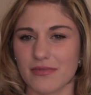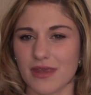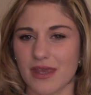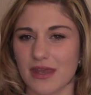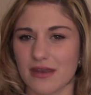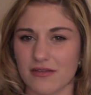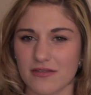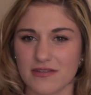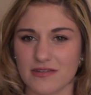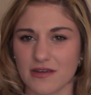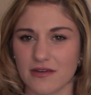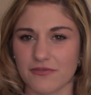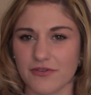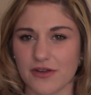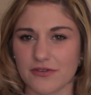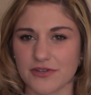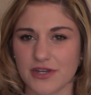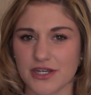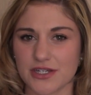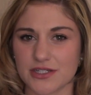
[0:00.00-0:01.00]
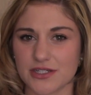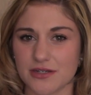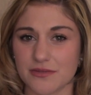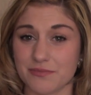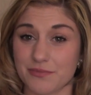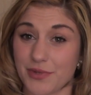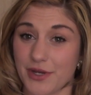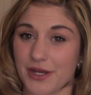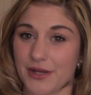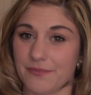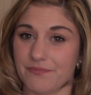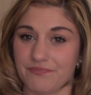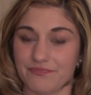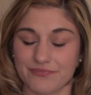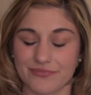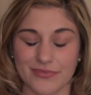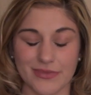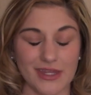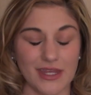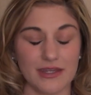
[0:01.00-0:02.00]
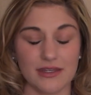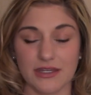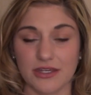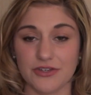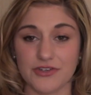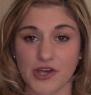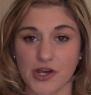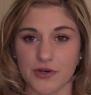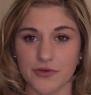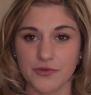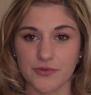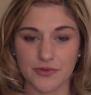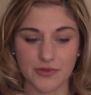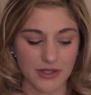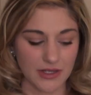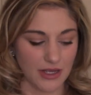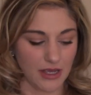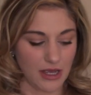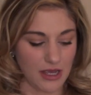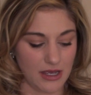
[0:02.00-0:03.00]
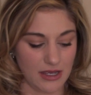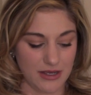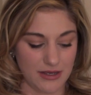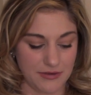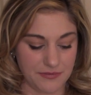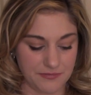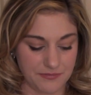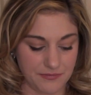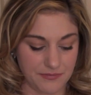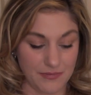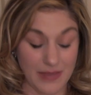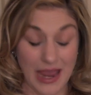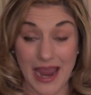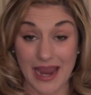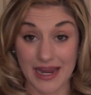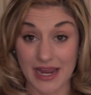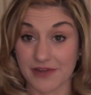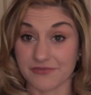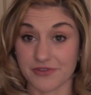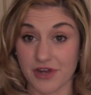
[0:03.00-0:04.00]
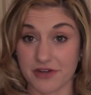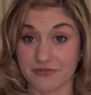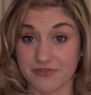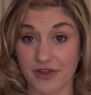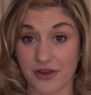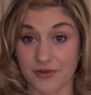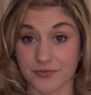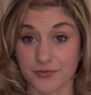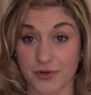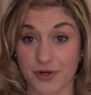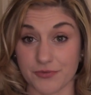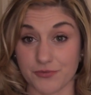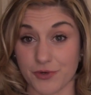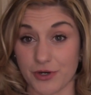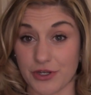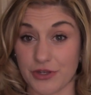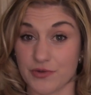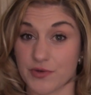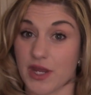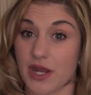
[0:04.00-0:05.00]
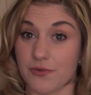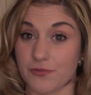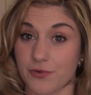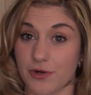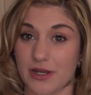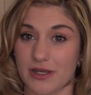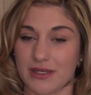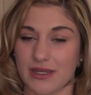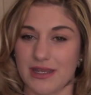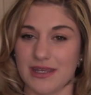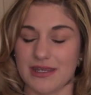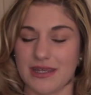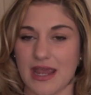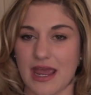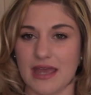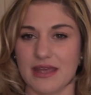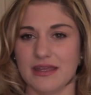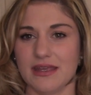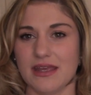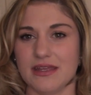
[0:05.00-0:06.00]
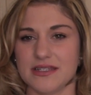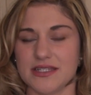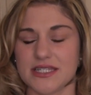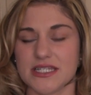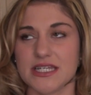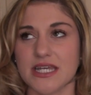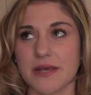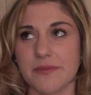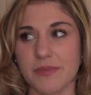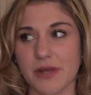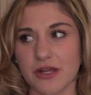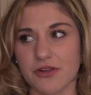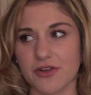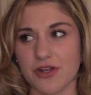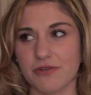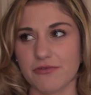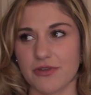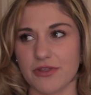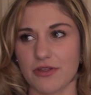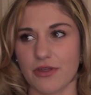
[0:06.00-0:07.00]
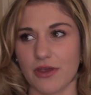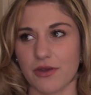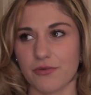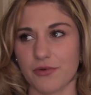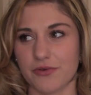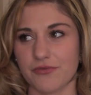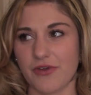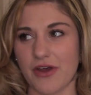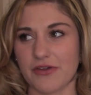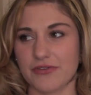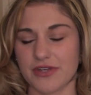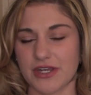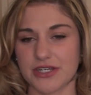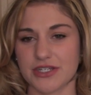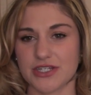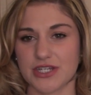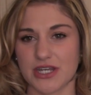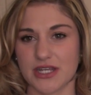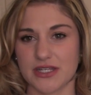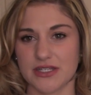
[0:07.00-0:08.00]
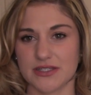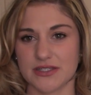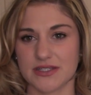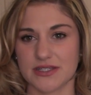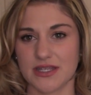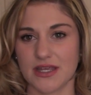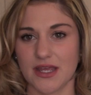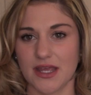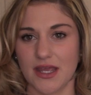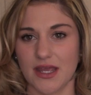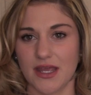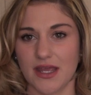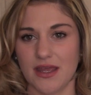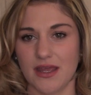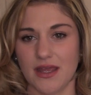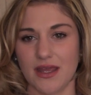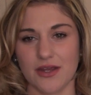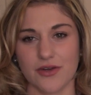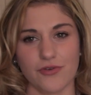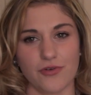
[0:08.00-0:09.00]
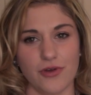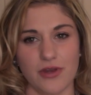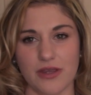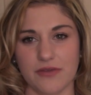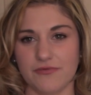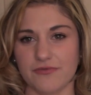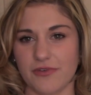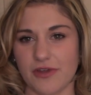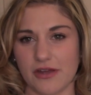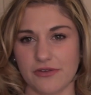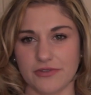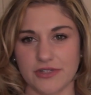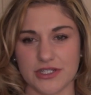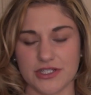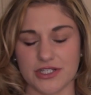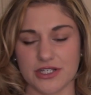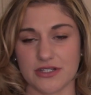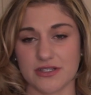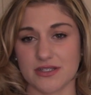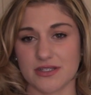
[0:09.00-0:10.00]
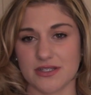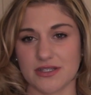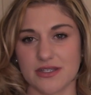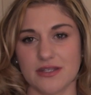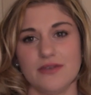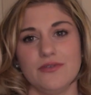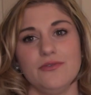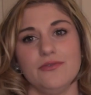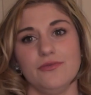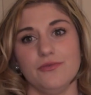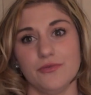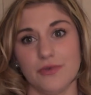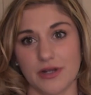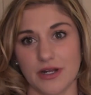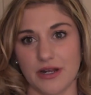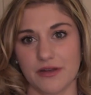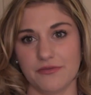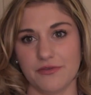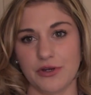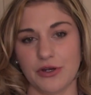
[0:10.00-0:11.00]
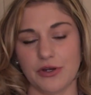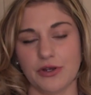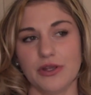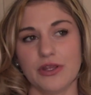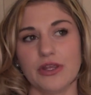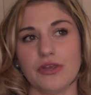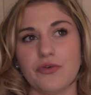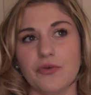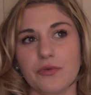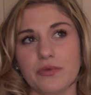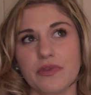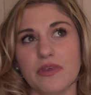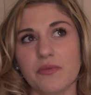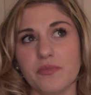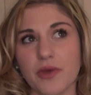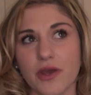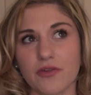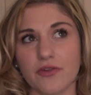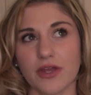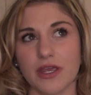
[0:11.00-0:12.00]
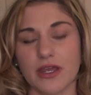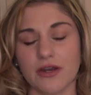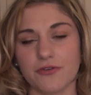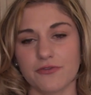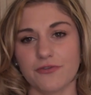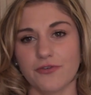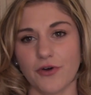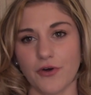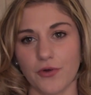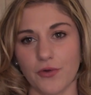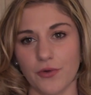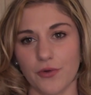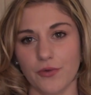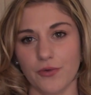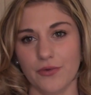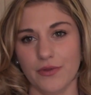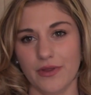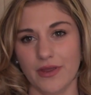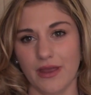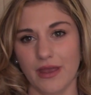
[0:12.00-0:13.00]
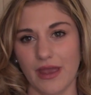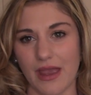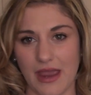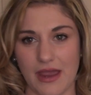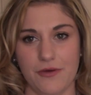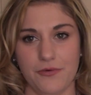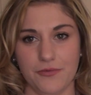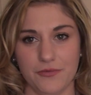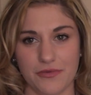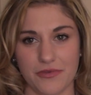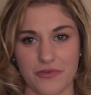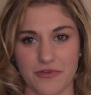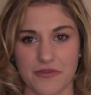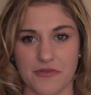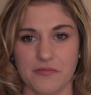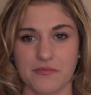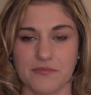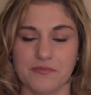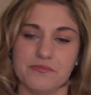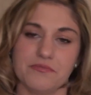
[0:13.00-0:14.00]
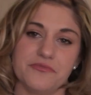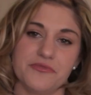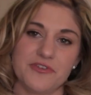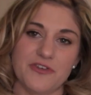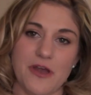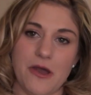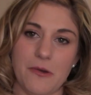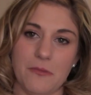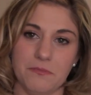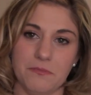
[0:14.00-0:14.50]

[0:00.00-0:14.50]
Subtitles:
in a stick foundation, but you don't. I have not found one where you get one yet, and typically with liquid foundations, cream foundations, whatever, you typically get a full ounce. So